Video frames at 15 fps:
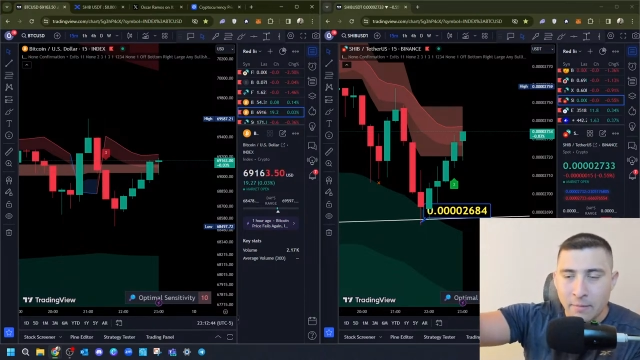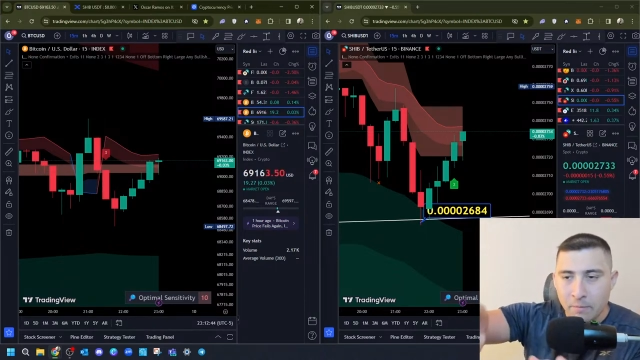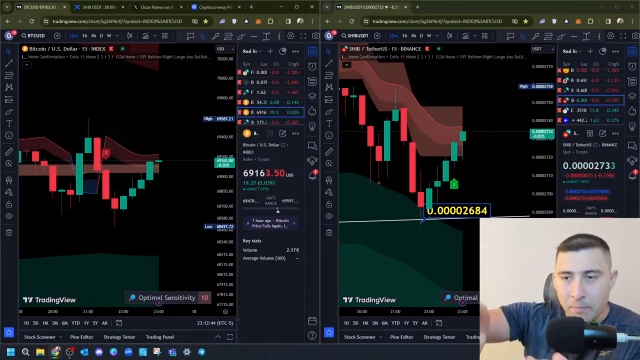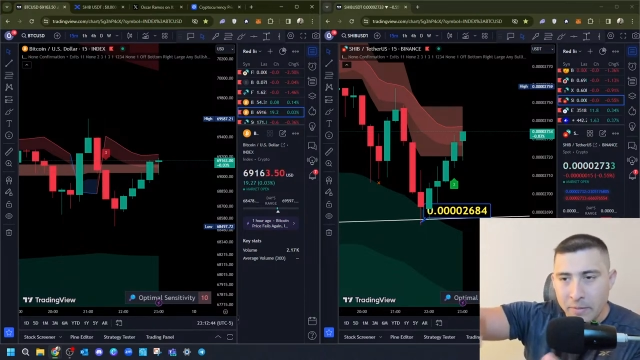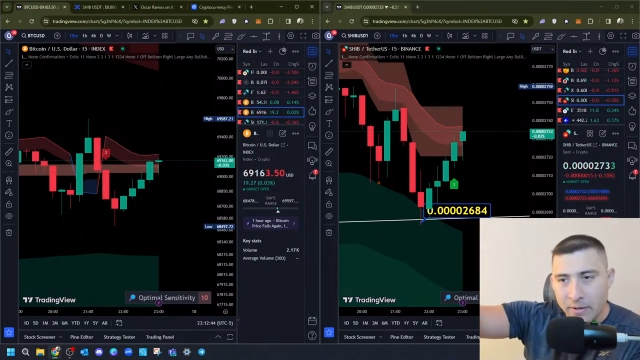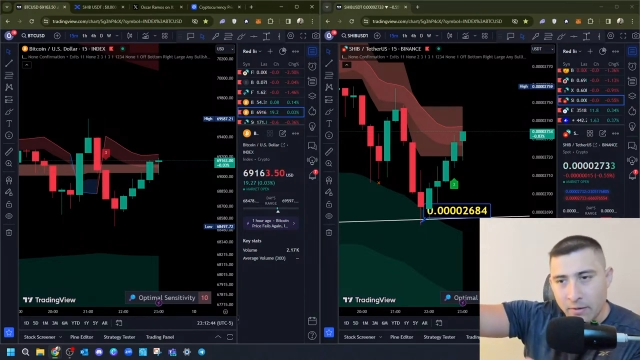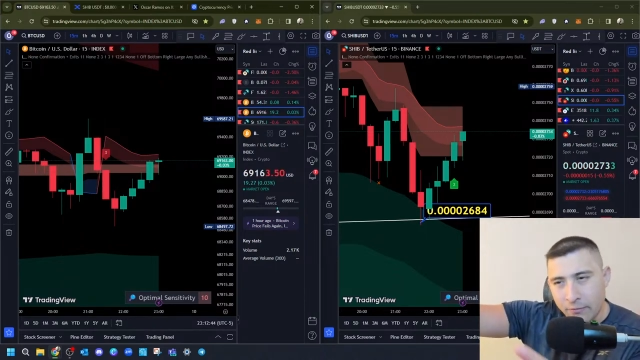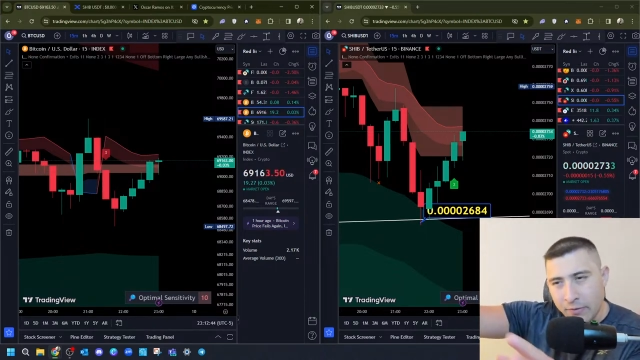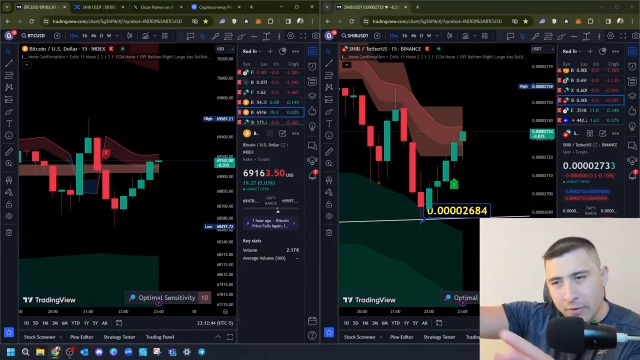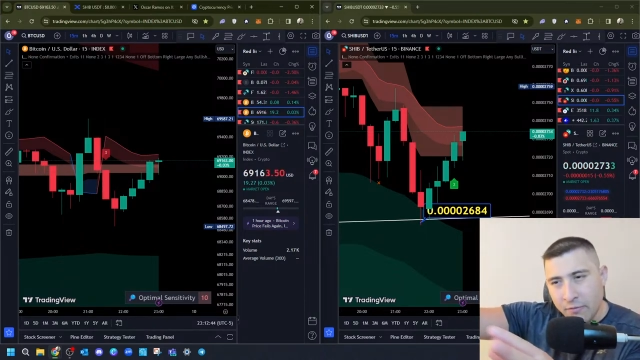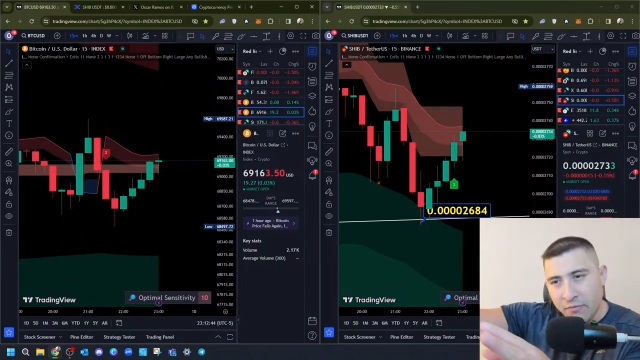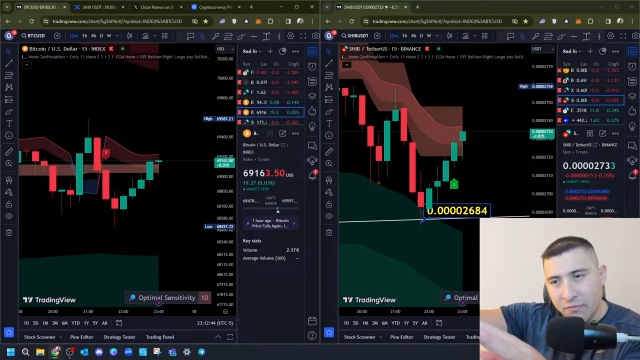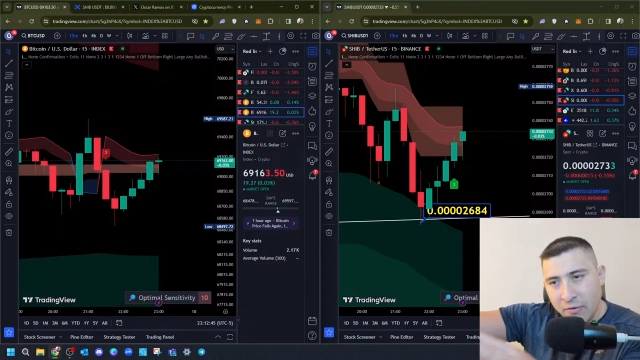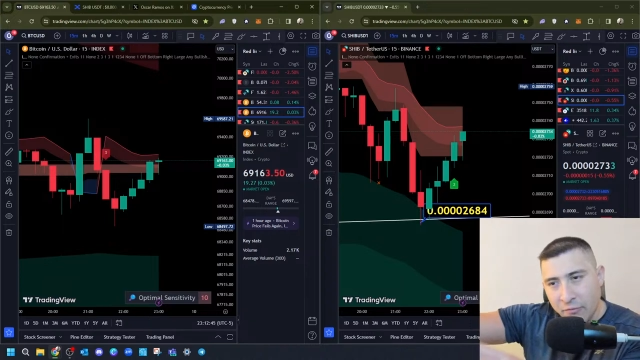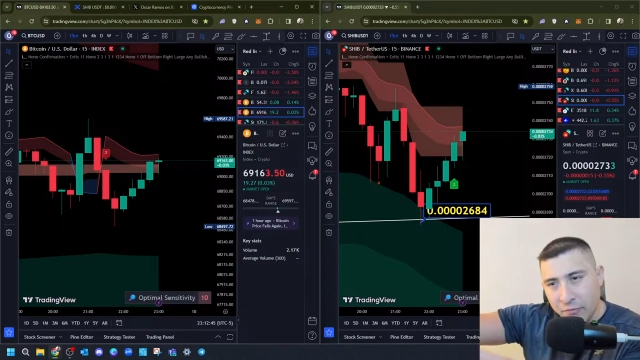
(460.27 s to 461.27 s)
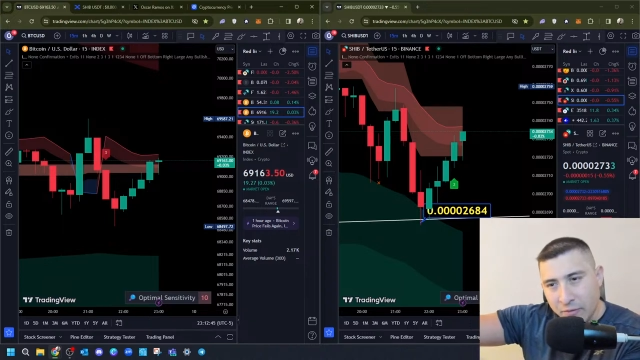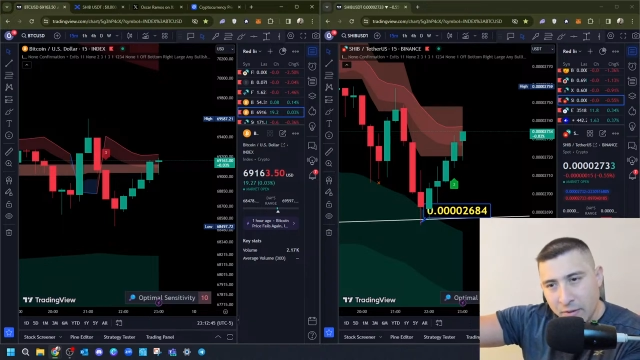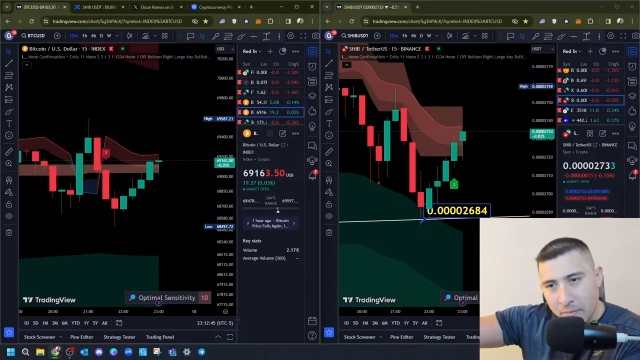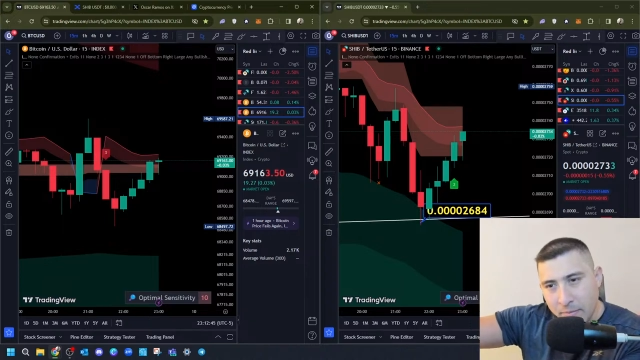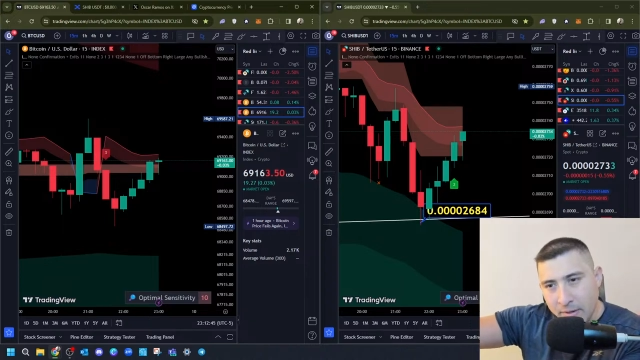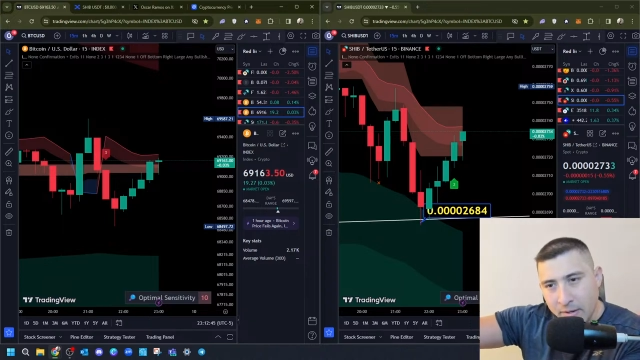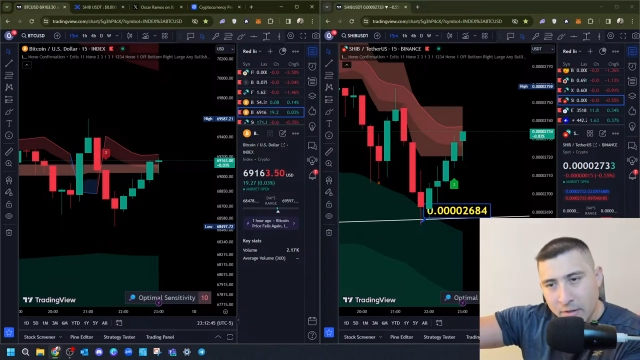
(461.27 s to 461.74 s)
a bit of the
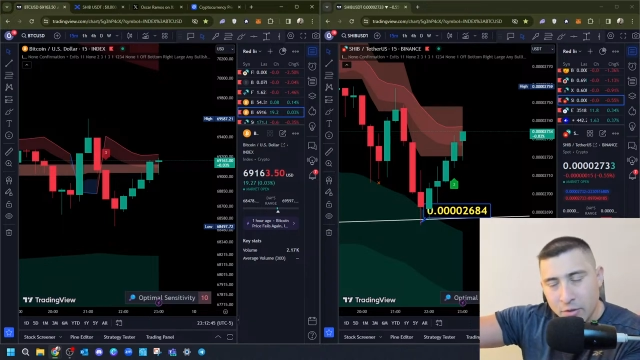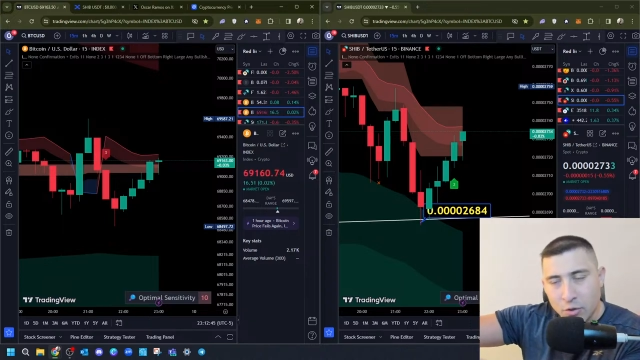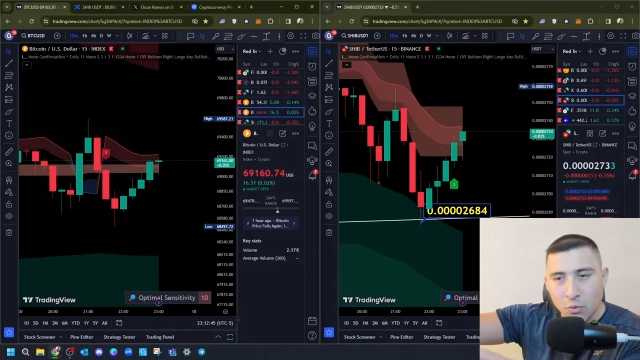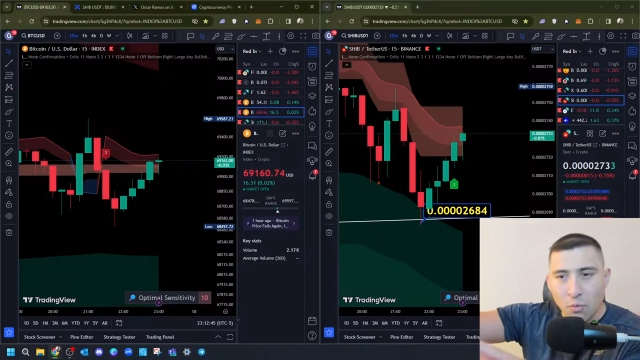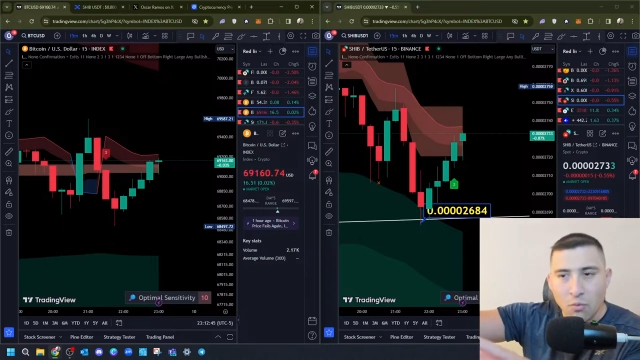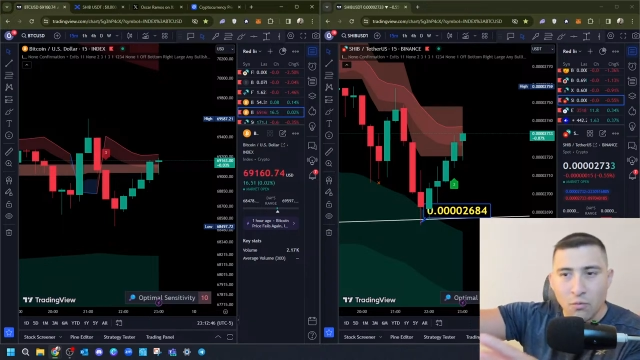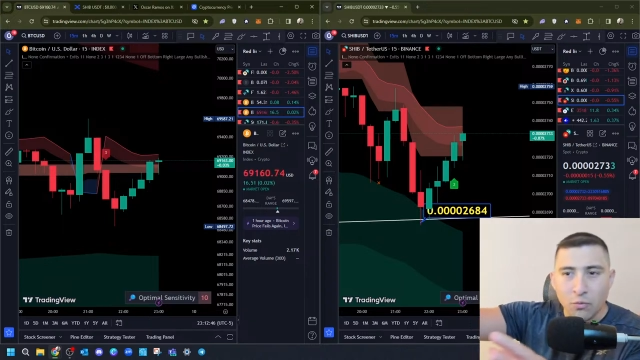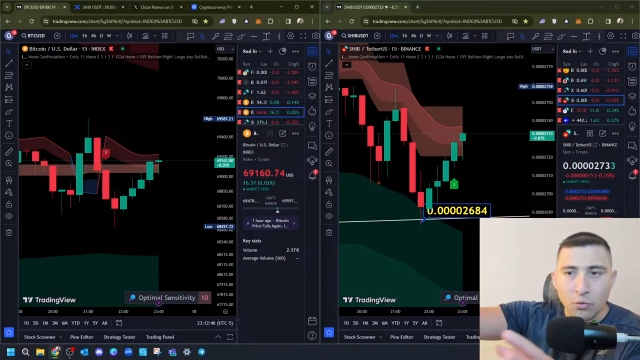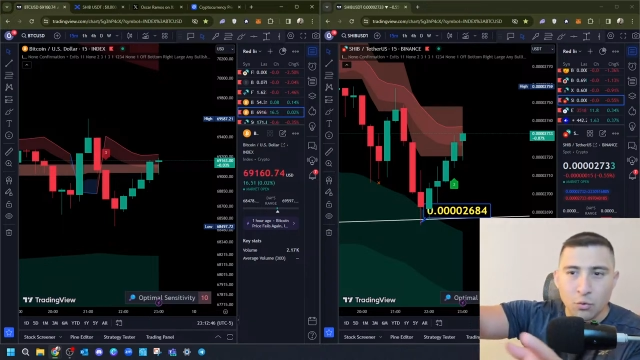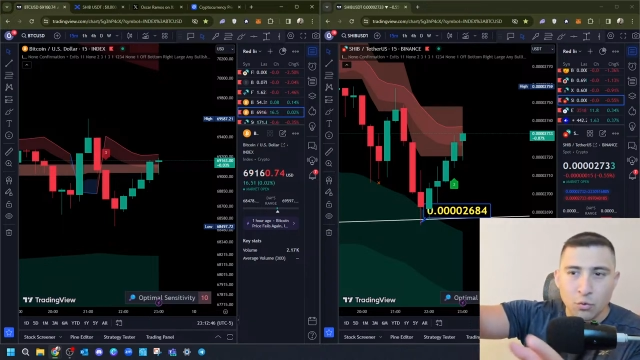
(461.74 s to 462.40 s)
15 minute to